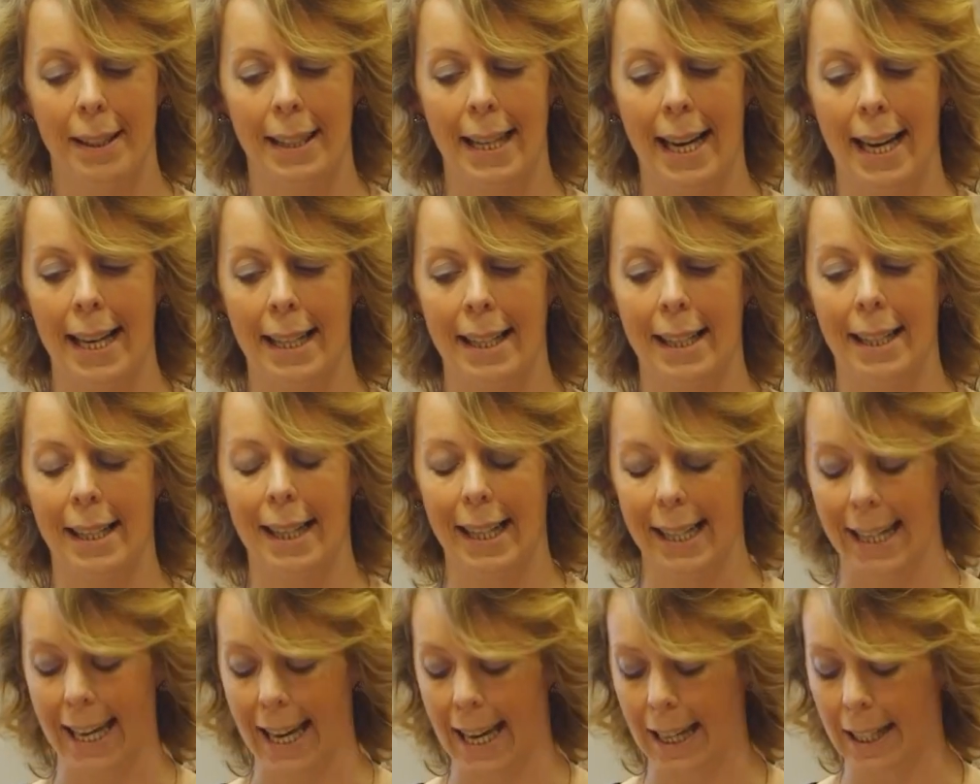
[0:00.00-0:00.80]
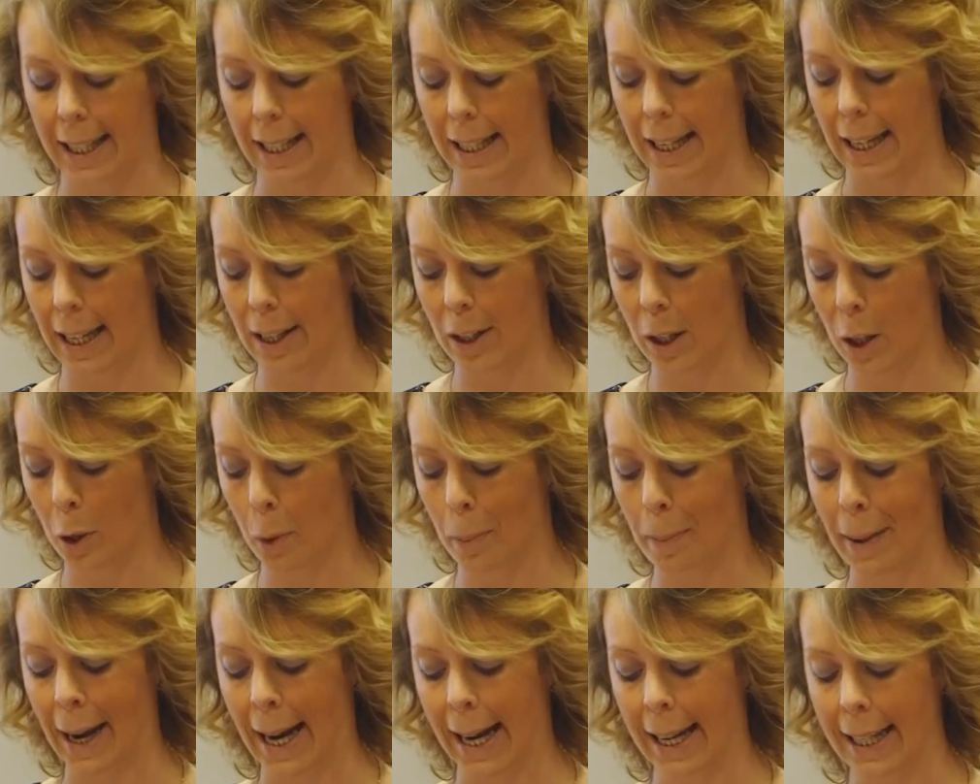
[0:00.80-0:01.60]
then again, in
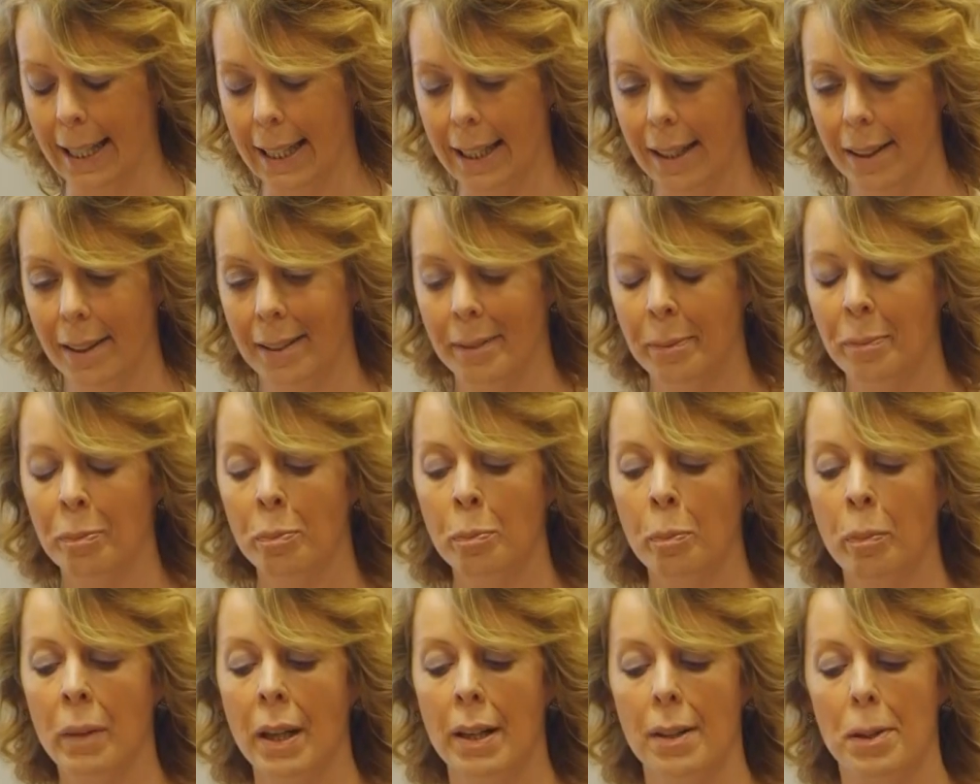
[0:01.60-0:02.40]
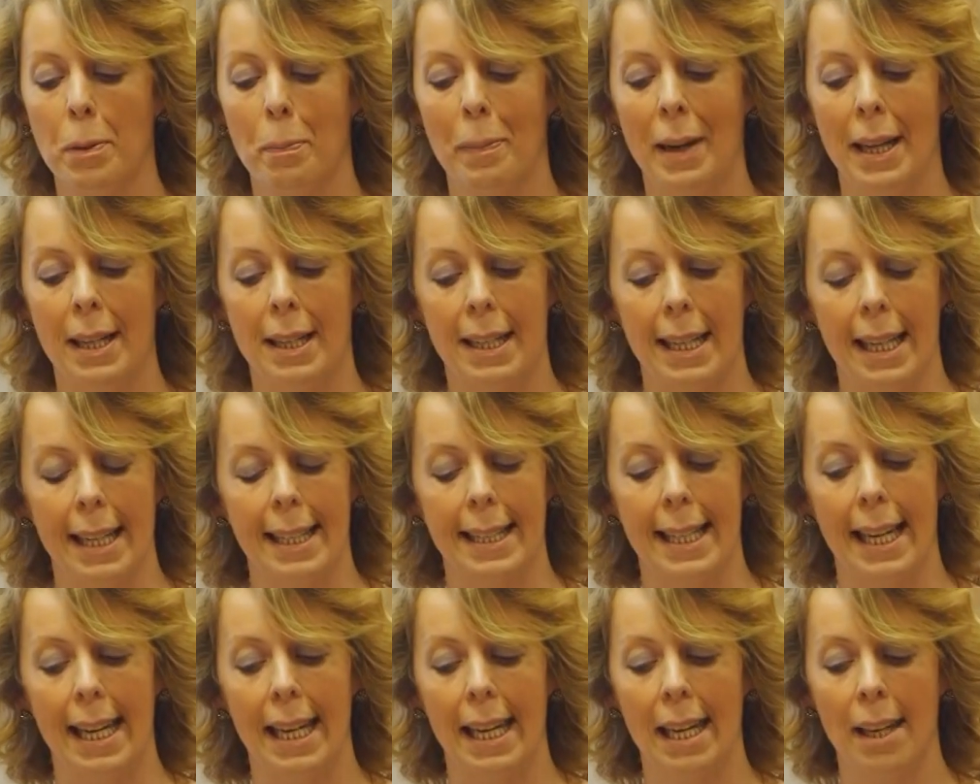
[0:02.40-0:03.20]
your pack at
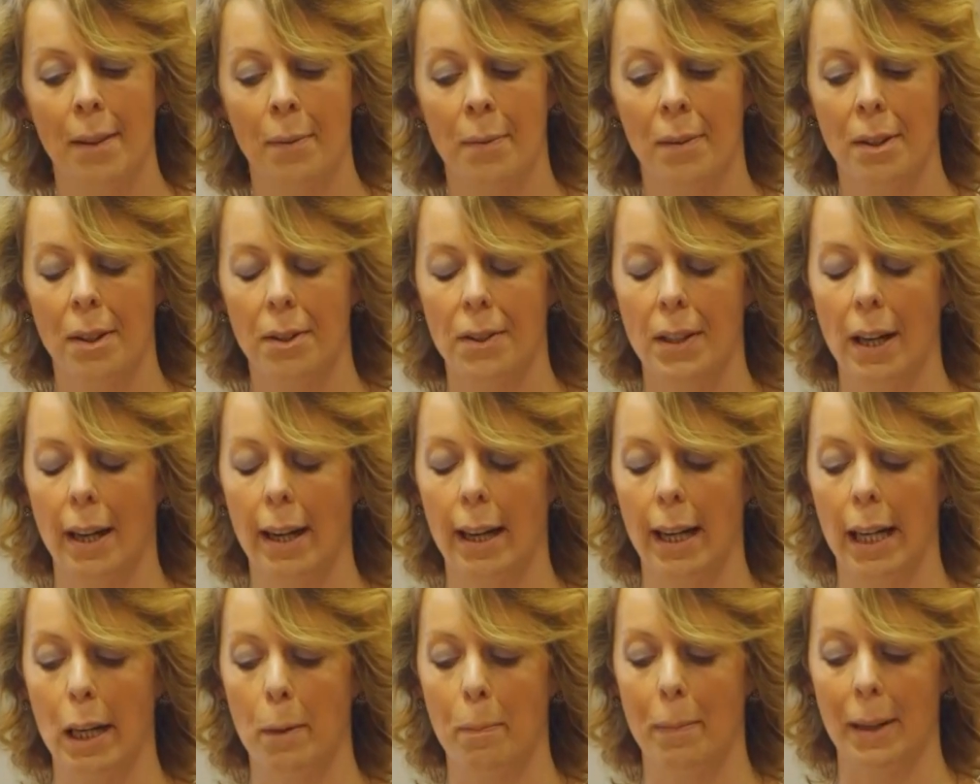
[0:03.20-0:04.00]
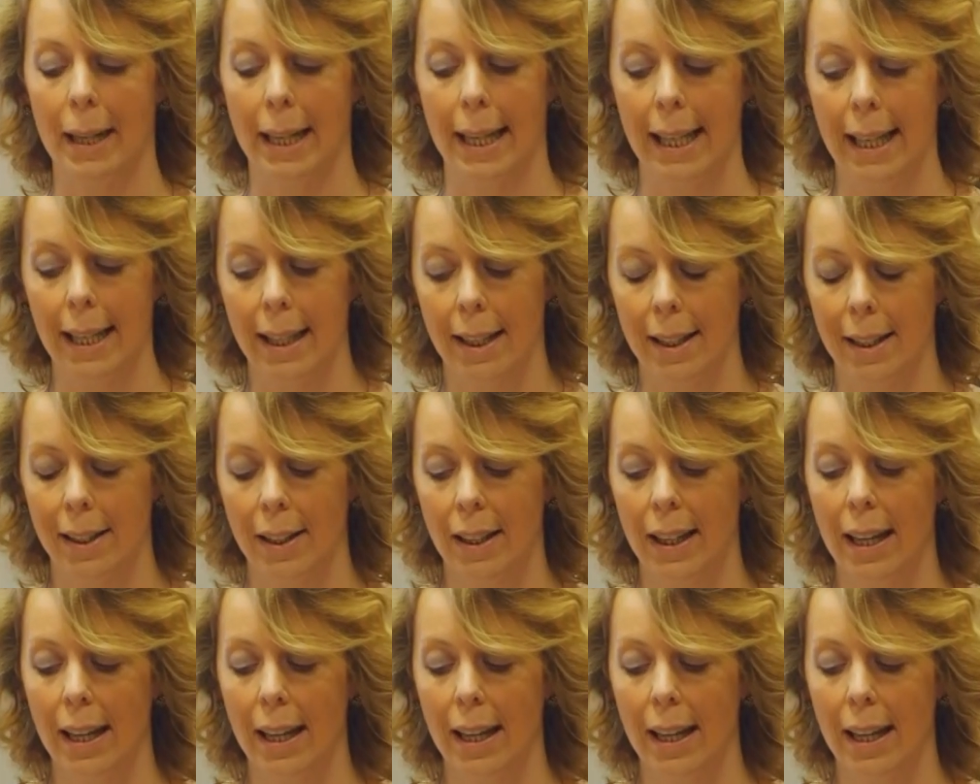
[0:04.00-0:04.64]
Appendix A, there's a hyperlink